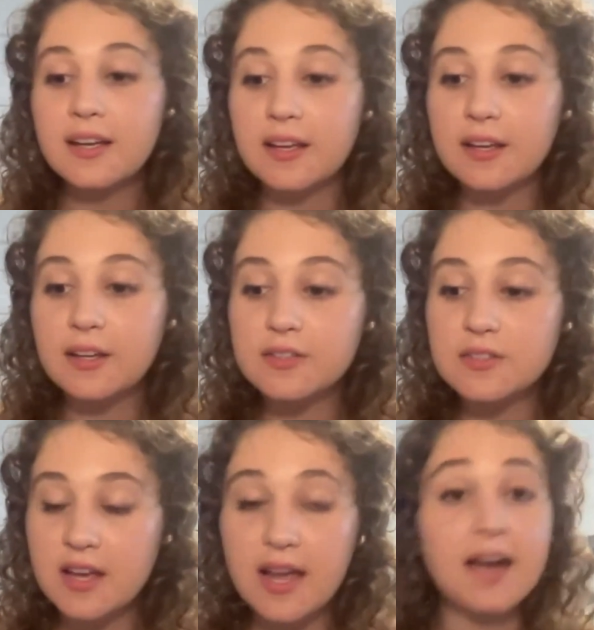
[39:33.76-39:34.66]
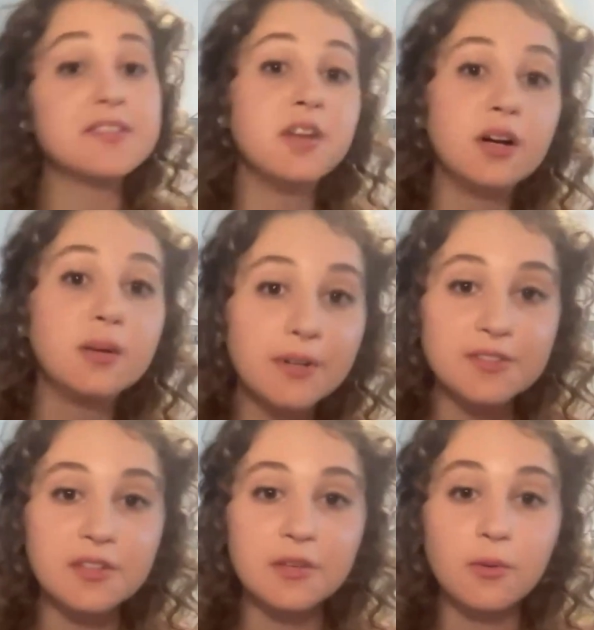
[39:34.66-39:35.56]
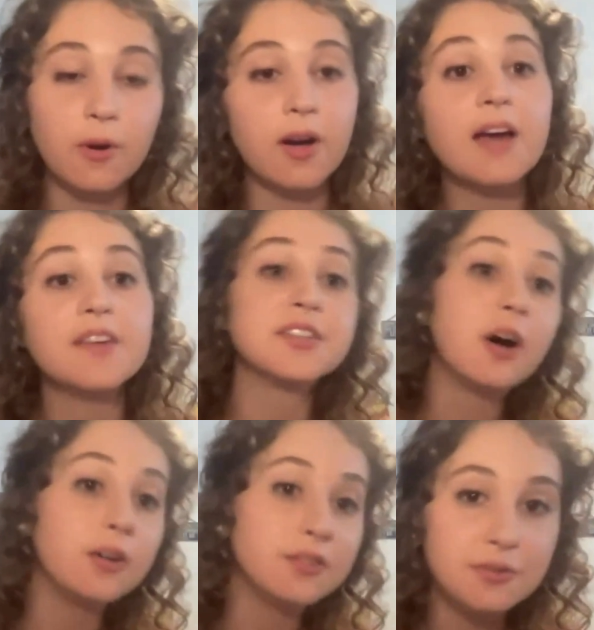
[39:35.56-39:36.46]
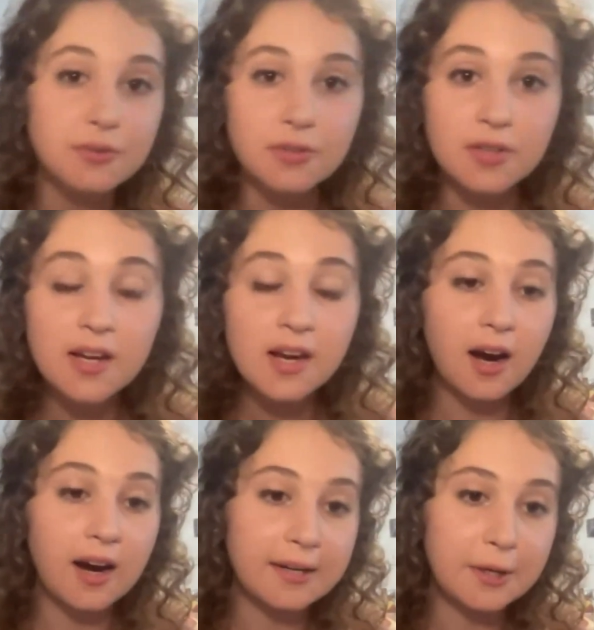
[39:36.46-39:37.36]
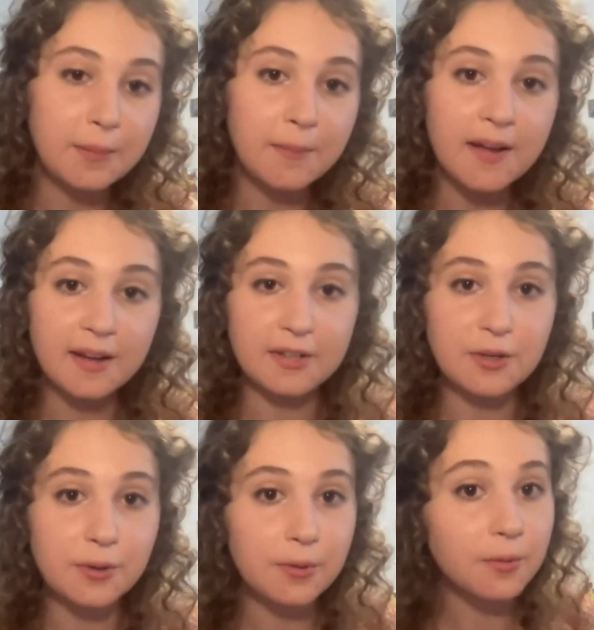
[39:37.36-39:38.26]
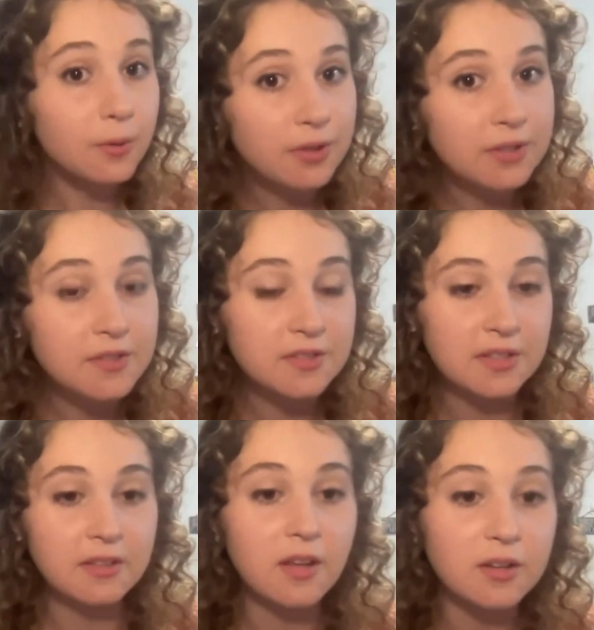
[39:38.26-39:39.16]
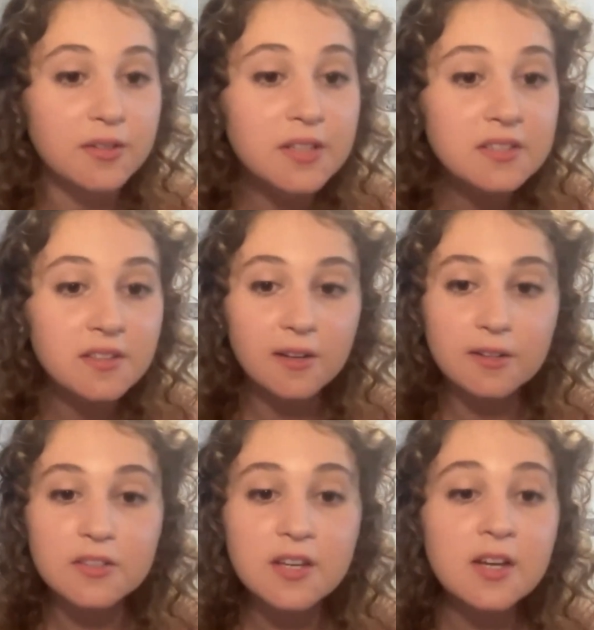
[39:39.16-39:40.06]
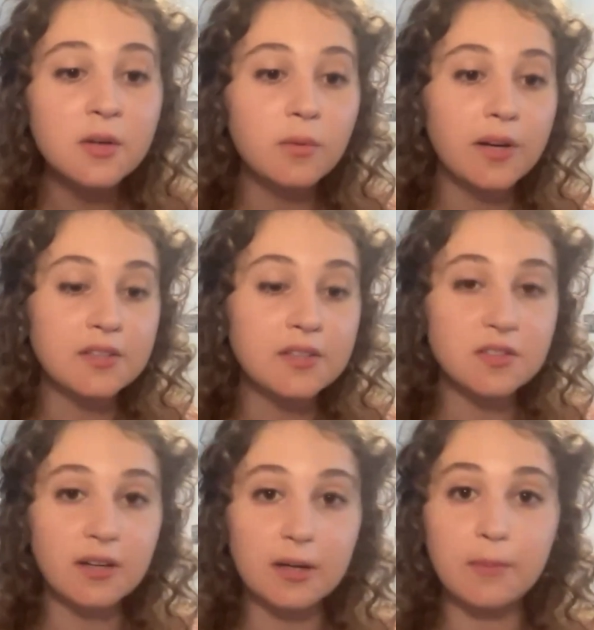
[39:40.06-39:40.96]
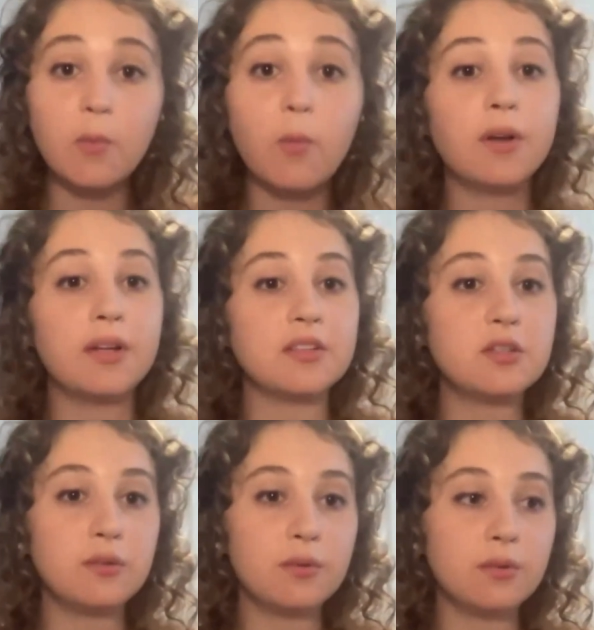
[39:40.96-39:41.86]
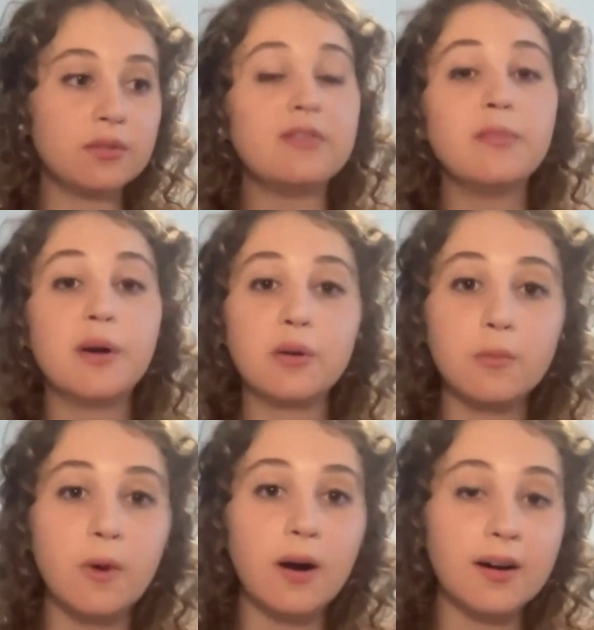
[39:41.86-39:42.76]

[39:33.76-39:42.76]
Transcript: is say as a young person or as a college student, and I know Chris in a lot of his letters writes wanting to leave a better